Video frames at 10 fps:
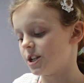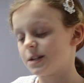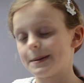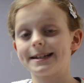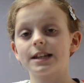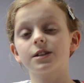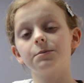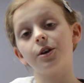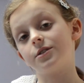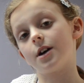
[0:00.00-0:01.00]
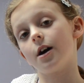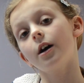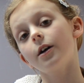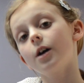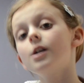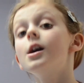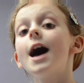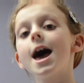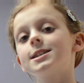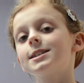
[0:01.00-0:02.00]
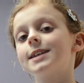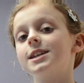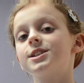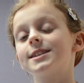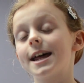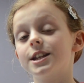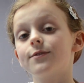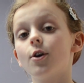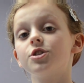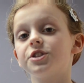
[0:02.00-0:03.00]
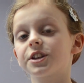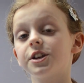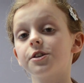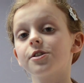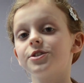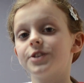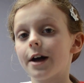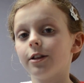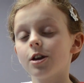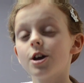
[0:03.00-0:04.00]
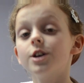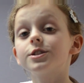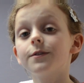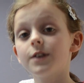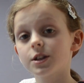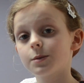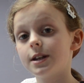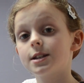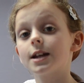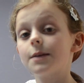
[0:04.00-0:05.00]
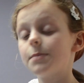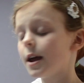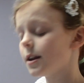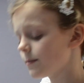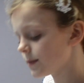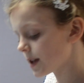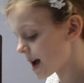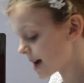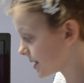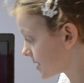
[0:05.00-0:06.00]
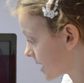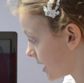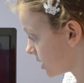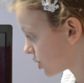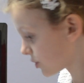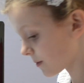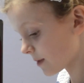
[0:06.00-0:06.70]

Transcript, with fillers: into my dad's computer. SSH stands for Secure Shell, so first we need to type in SSH